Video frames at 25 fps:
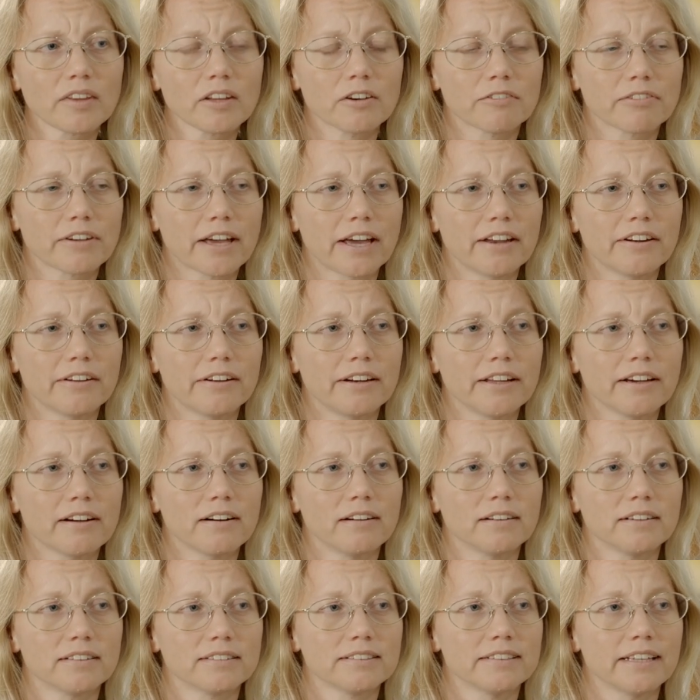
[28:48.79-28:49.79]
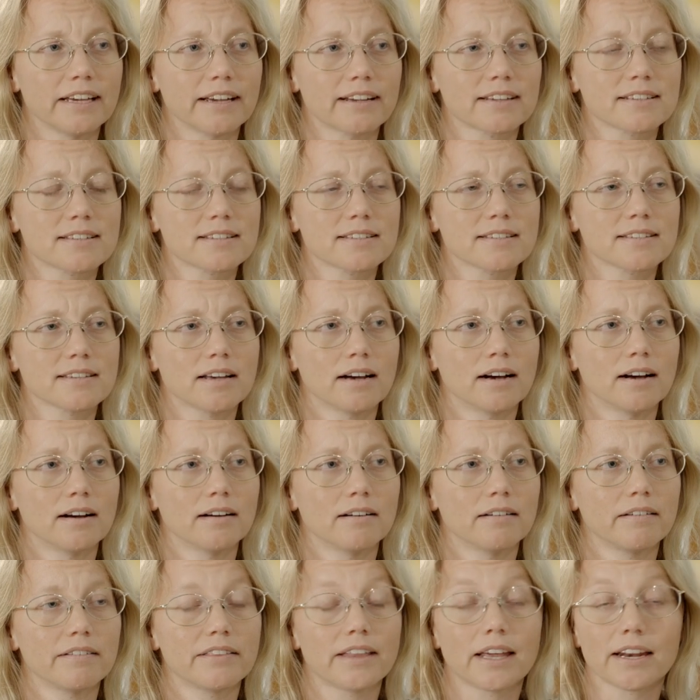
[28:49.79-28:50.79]
of canonical texts
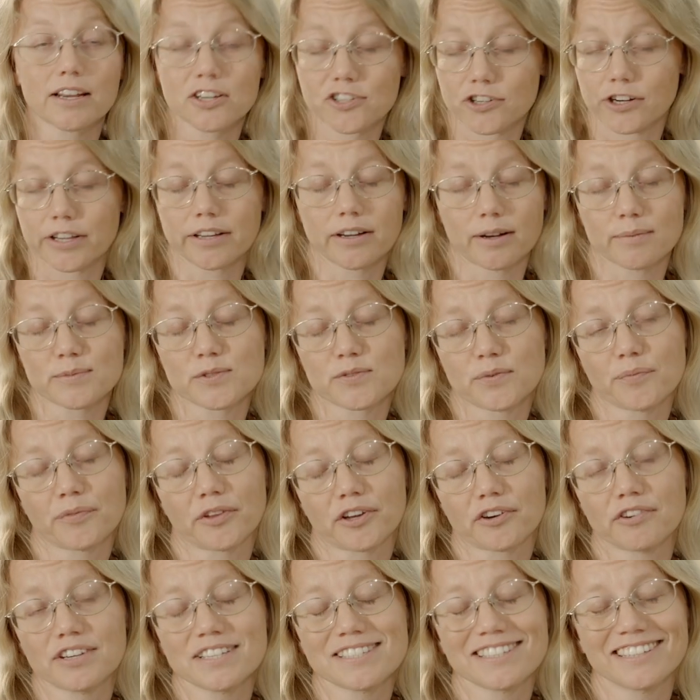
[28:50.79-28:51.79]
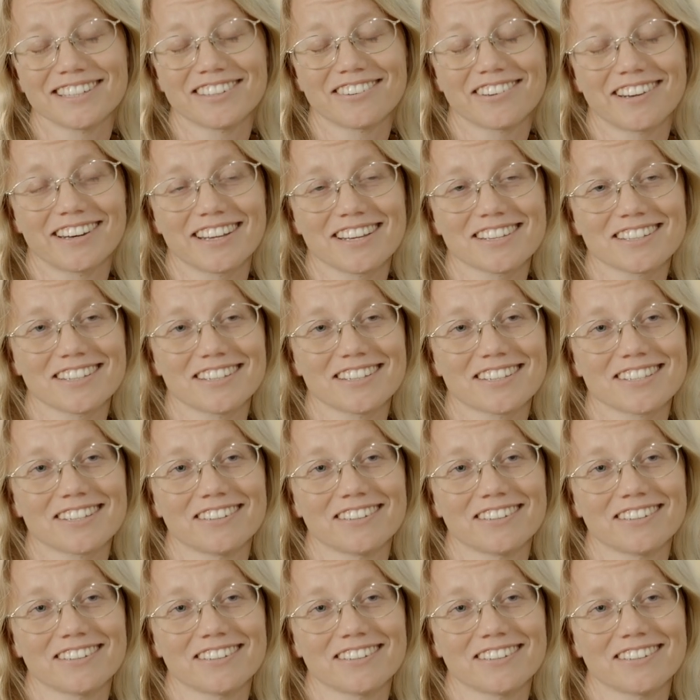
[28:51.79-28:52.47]
uh, that actually comes from the Christian tradition.